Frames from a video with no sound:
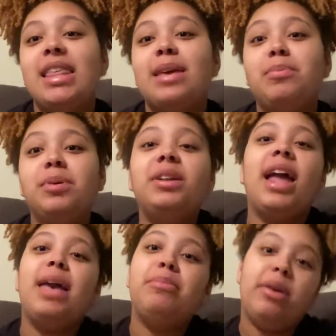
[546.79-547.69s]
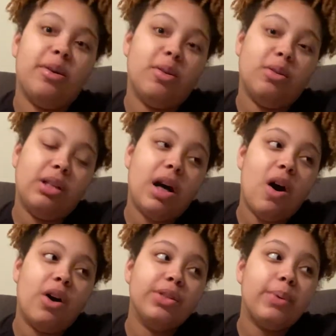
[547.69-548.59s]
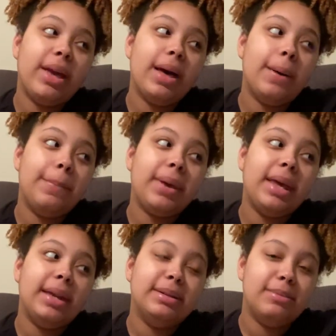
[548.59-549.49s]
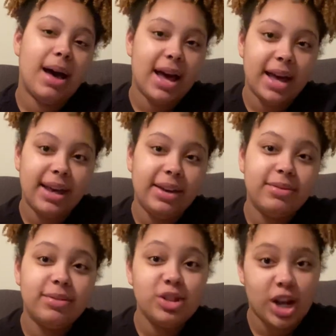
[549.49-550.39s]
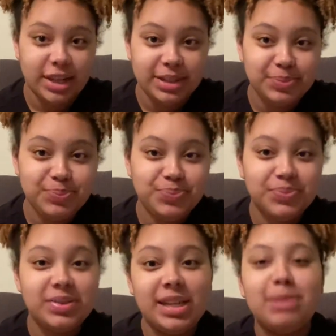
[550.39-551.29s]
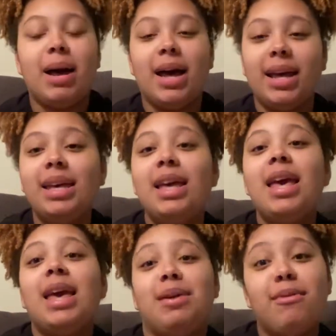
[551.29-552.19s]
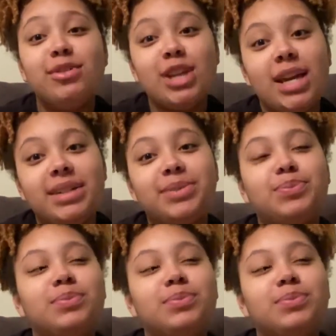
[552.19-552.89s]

They put a pill all the way up in my vagina, TMI, in my vagina,